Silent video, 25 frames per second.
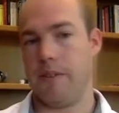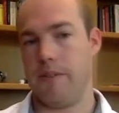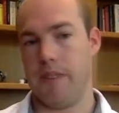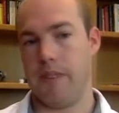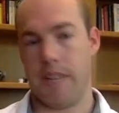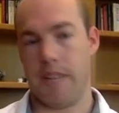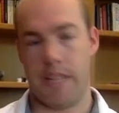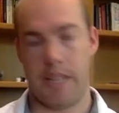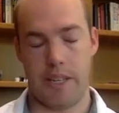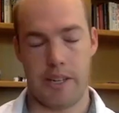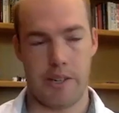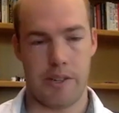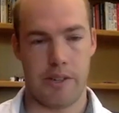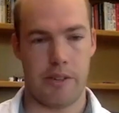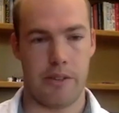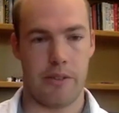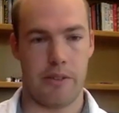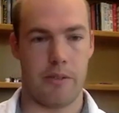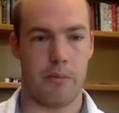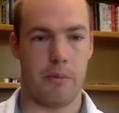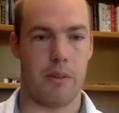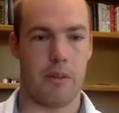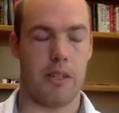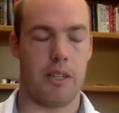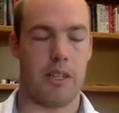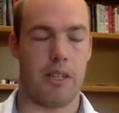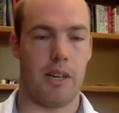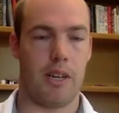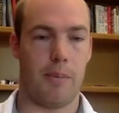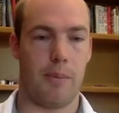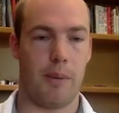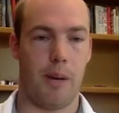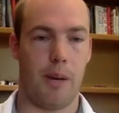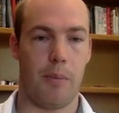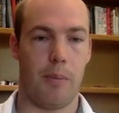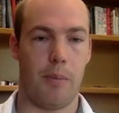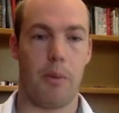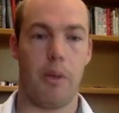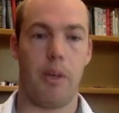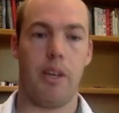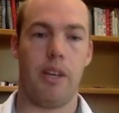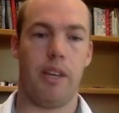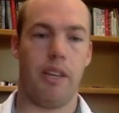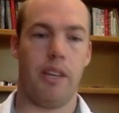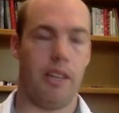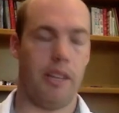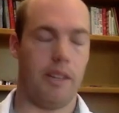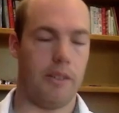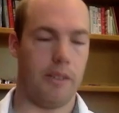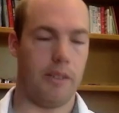If any issues were to come up,
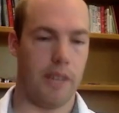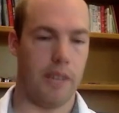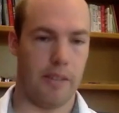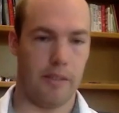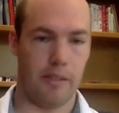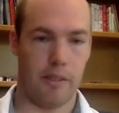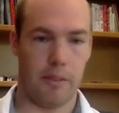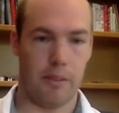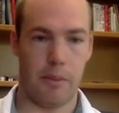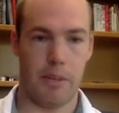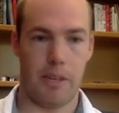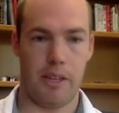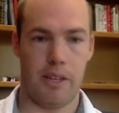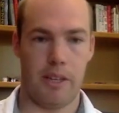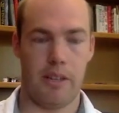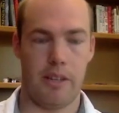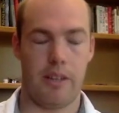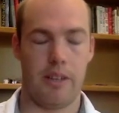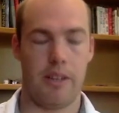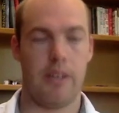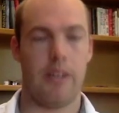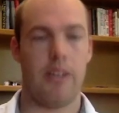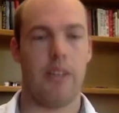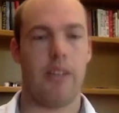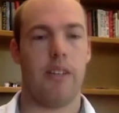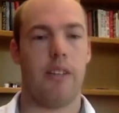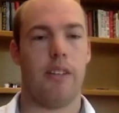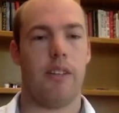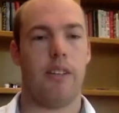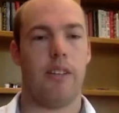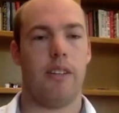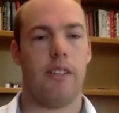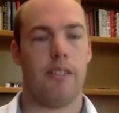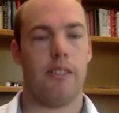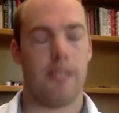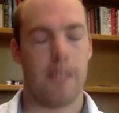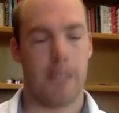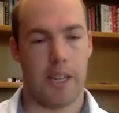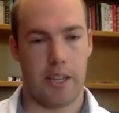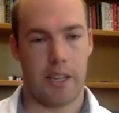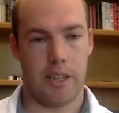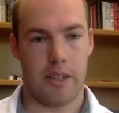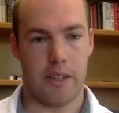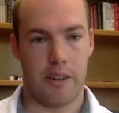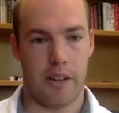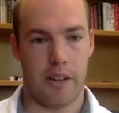you don't have to be sticking